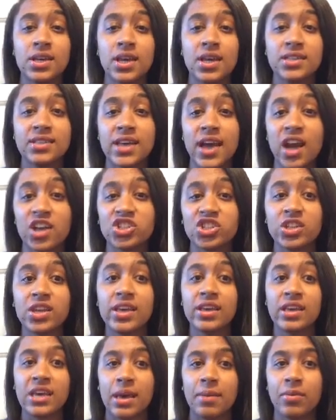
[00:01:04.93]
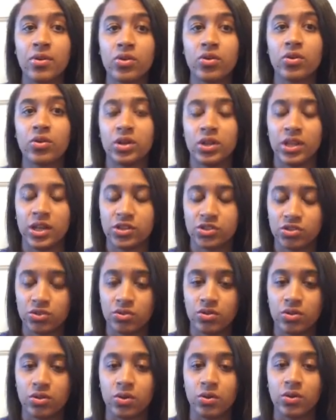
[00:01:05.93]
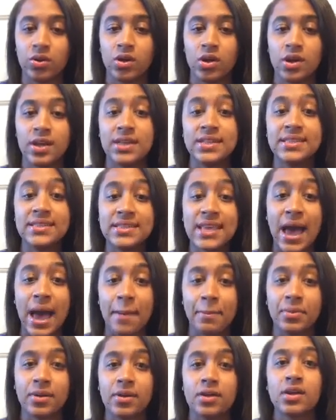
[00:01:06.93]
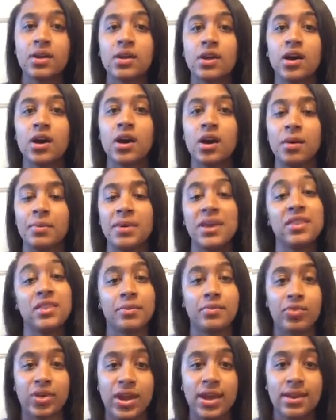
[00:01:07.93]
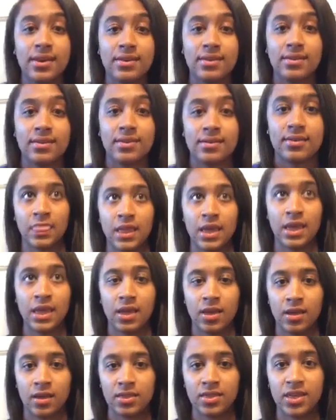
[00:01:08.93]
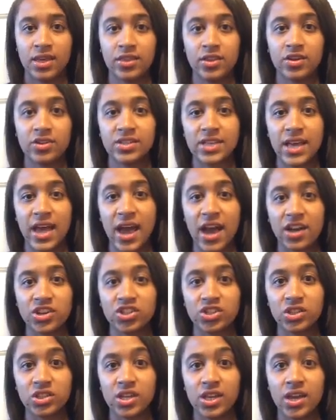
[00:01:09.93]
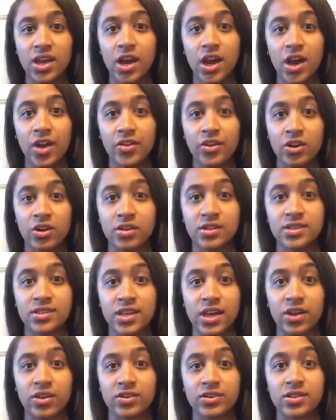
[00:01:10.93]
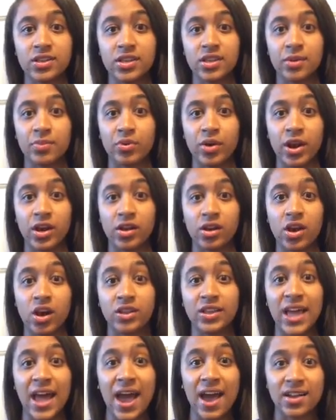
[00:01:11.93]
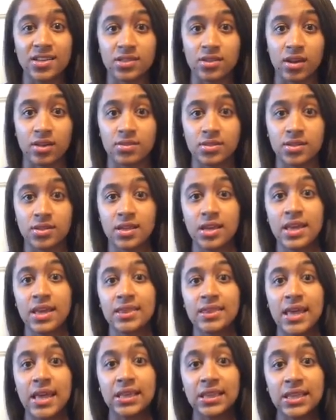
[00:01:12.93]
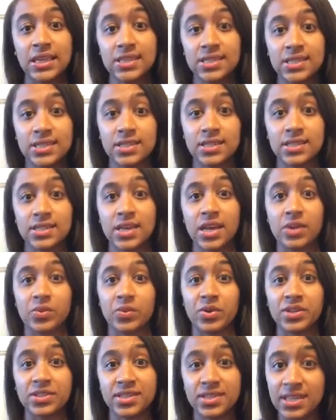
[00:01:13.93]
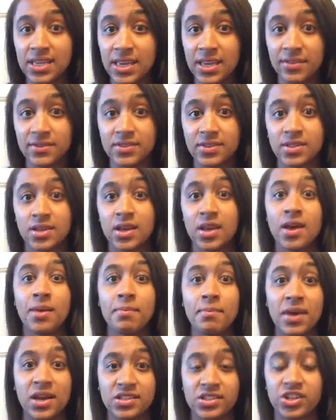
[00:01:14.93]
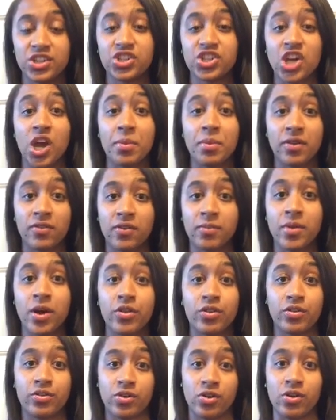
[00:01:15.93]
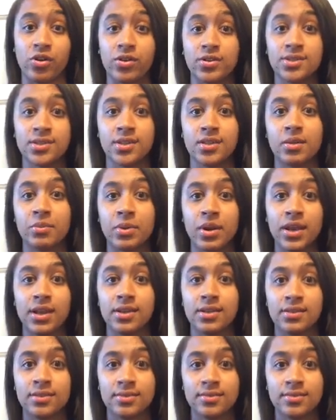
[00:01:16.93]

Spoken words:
It's actually a chemical and electrical zap in the brain. Then there's actually other cells in the brain called axons that listens and receives message coming from other neurons in the brain.